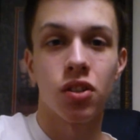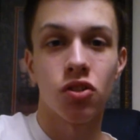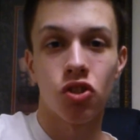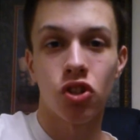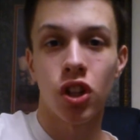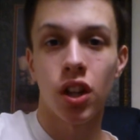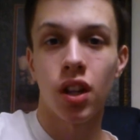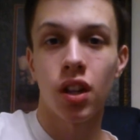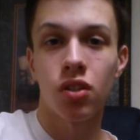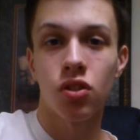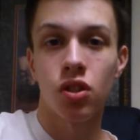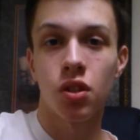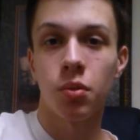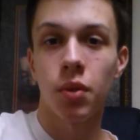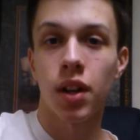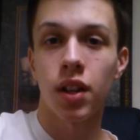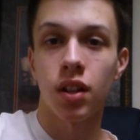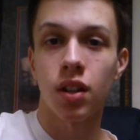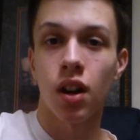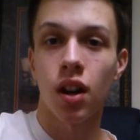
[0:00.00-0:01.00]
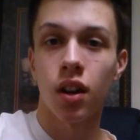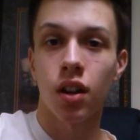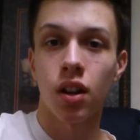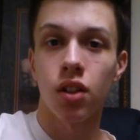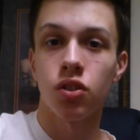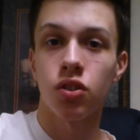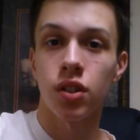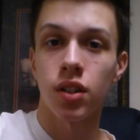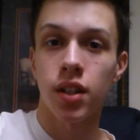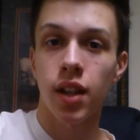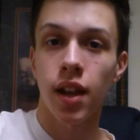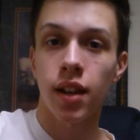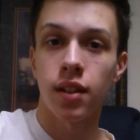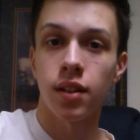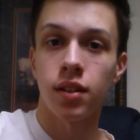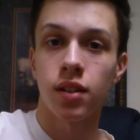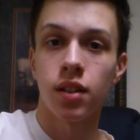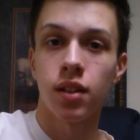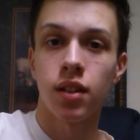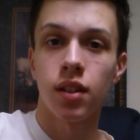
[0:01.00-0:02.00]
and change the way that our country's
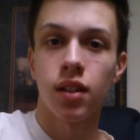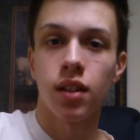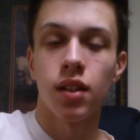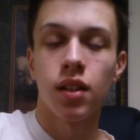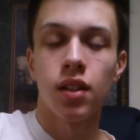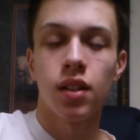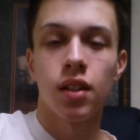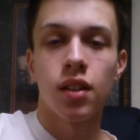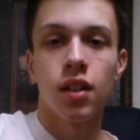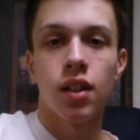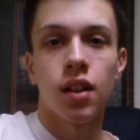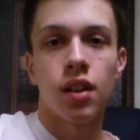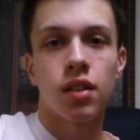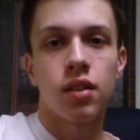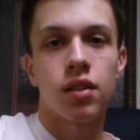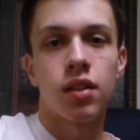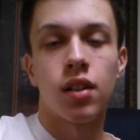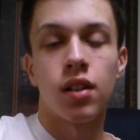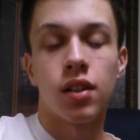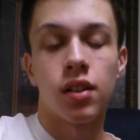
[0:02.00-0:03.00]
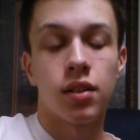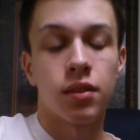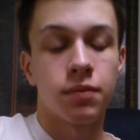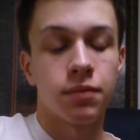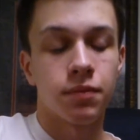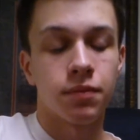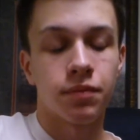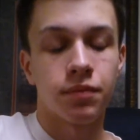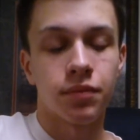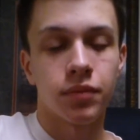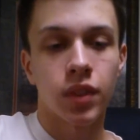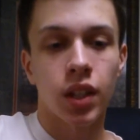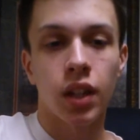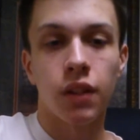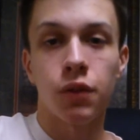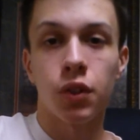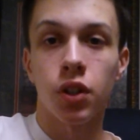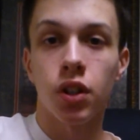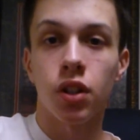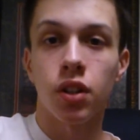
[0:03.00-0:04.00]
headed.
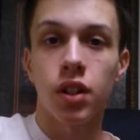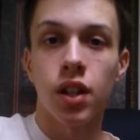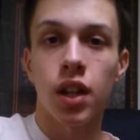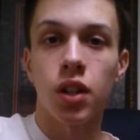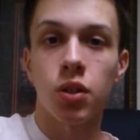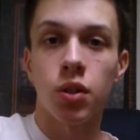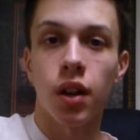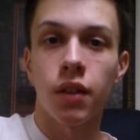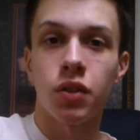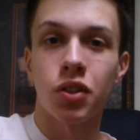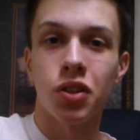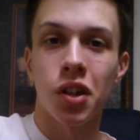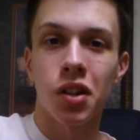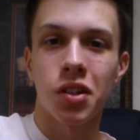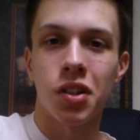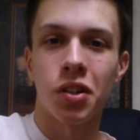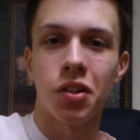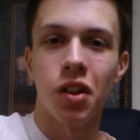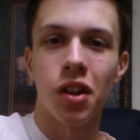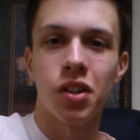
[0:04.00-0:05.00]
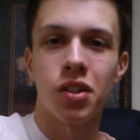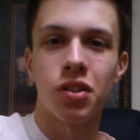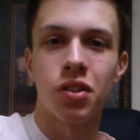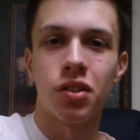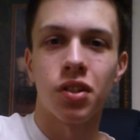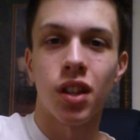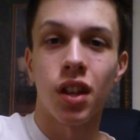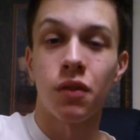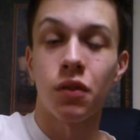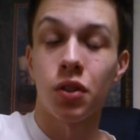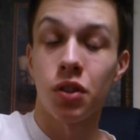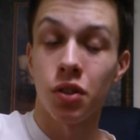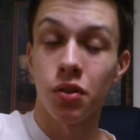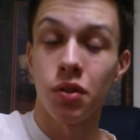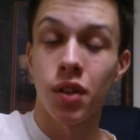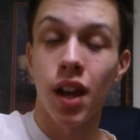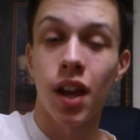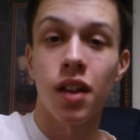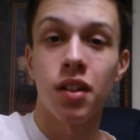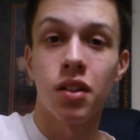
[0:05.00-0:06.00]
If you're here today and you haven't trusted Christ as your Savior,
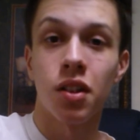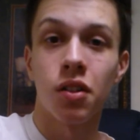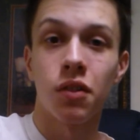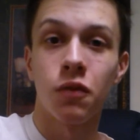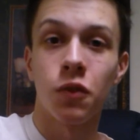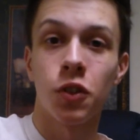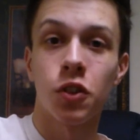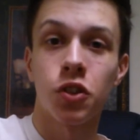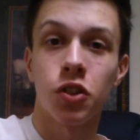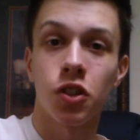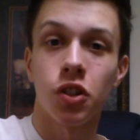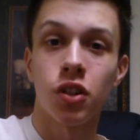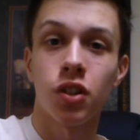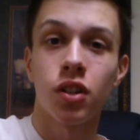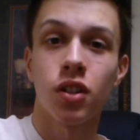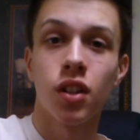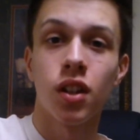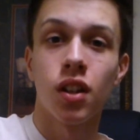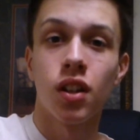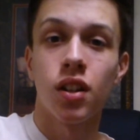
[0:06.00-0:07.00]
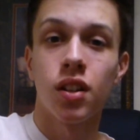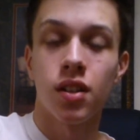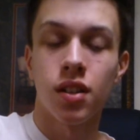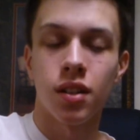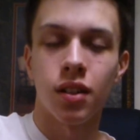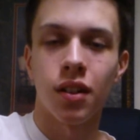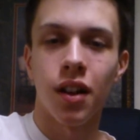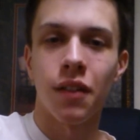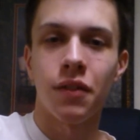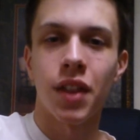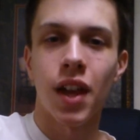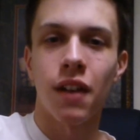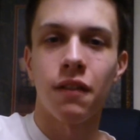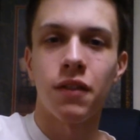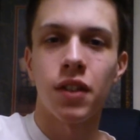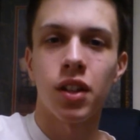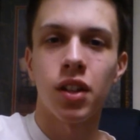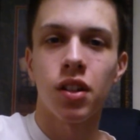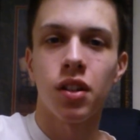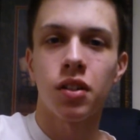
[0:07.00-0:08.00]
you can know Him for sure. Still have that
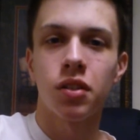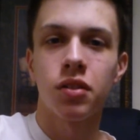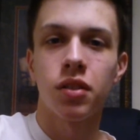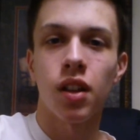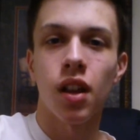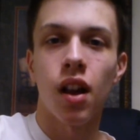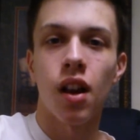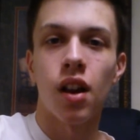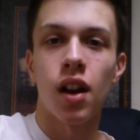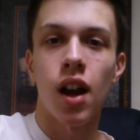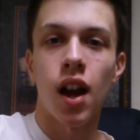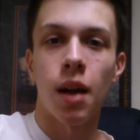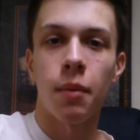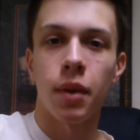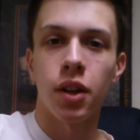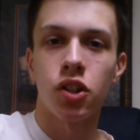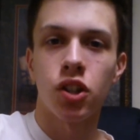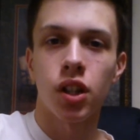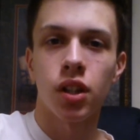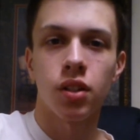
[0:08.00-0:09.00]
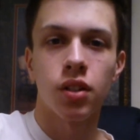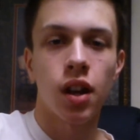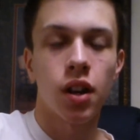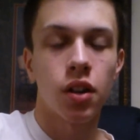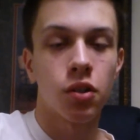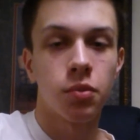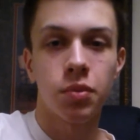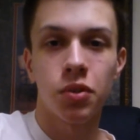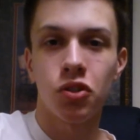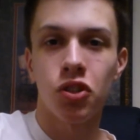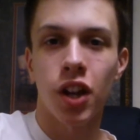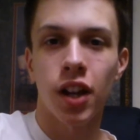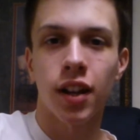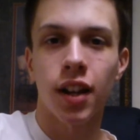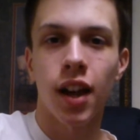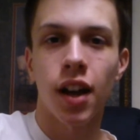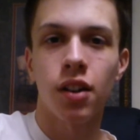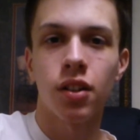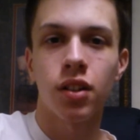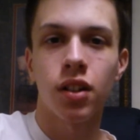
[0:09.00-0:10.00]
video on my channel. I hope you
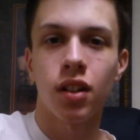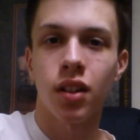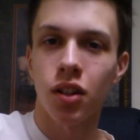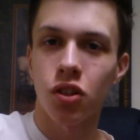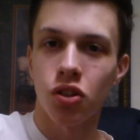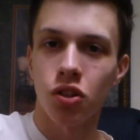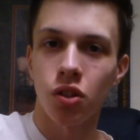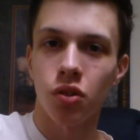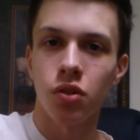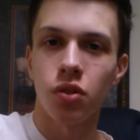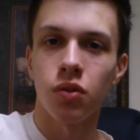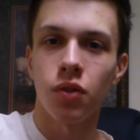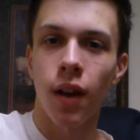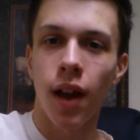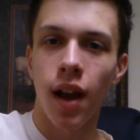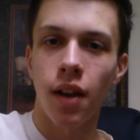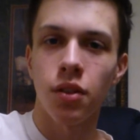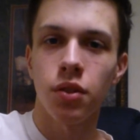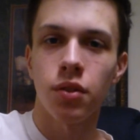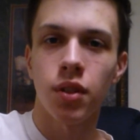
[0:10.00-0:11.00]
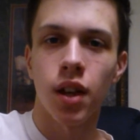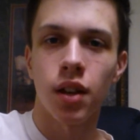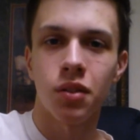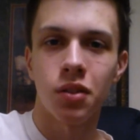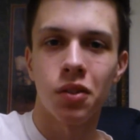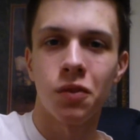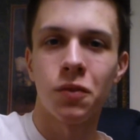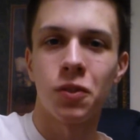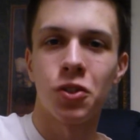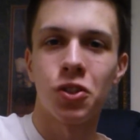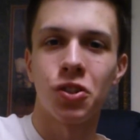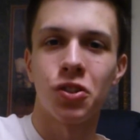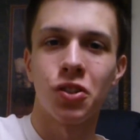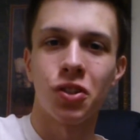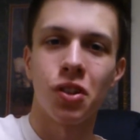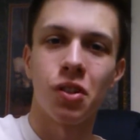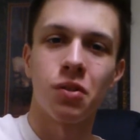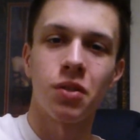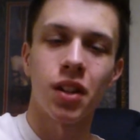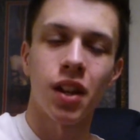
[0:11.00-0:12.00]
check out. It can show you how you can know for sure
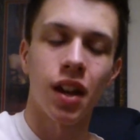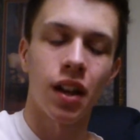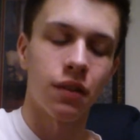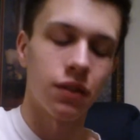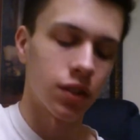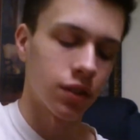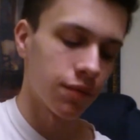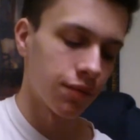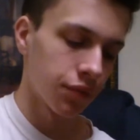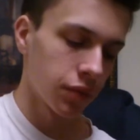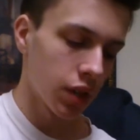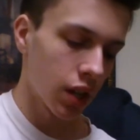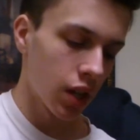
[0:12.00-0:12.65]
you're going to heaven.